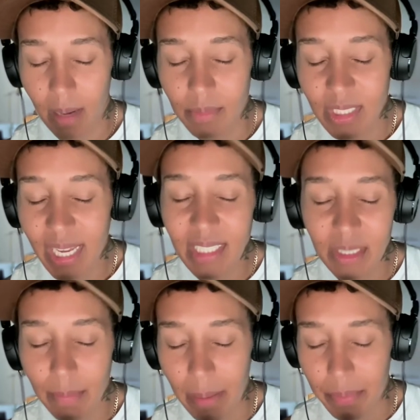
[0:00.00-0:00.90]
I'm
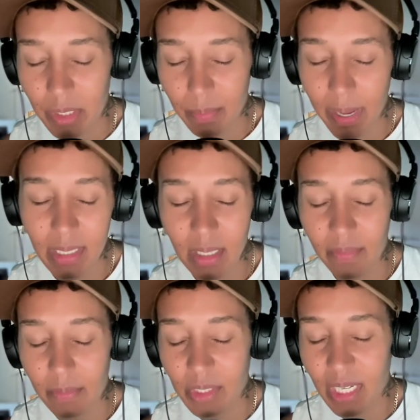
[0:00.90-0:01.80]
changing my perspective.
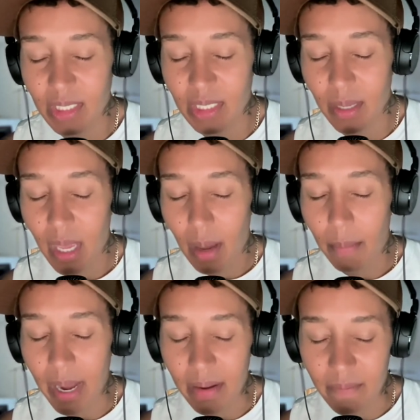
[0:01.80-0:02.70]
I'm changing
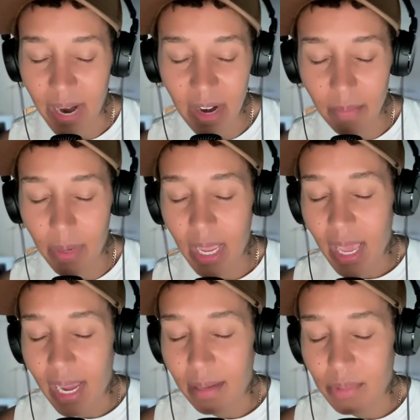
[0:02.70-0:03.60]
my environment.
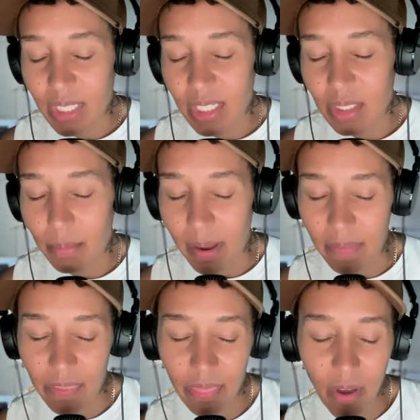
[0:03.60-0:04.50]
I'm changing my
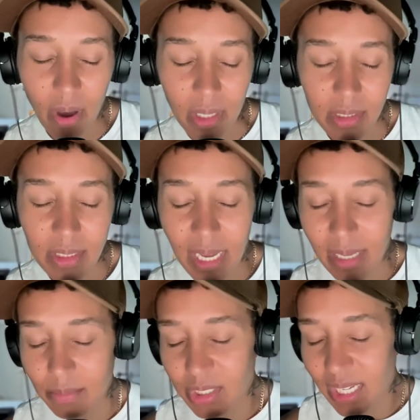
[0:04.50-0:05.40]
thoughts. I
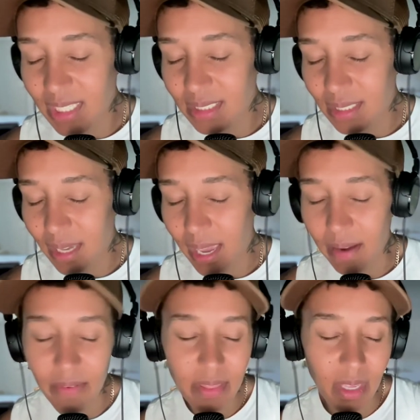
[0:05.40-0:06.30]
am changing
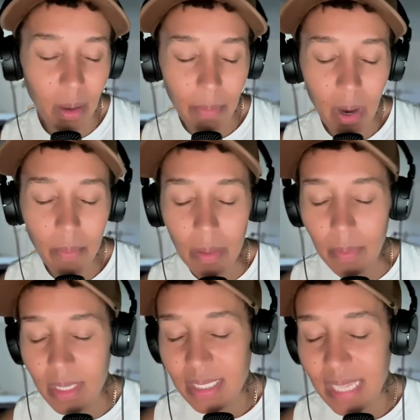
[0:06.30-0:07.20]
everything about me
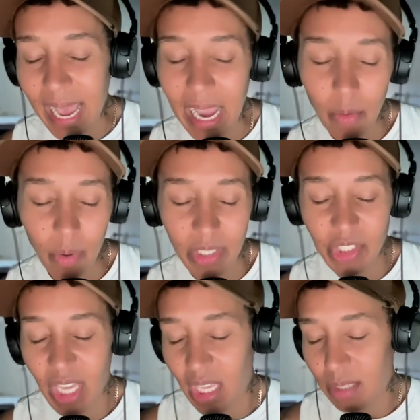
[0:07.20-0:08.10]
because I want
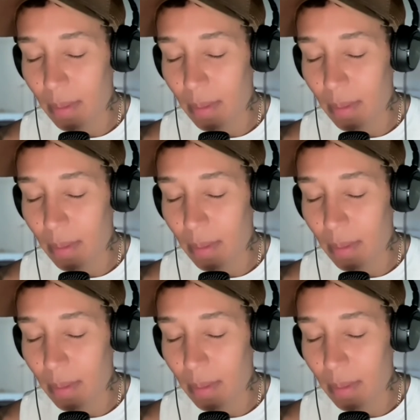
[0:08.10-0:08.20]
change.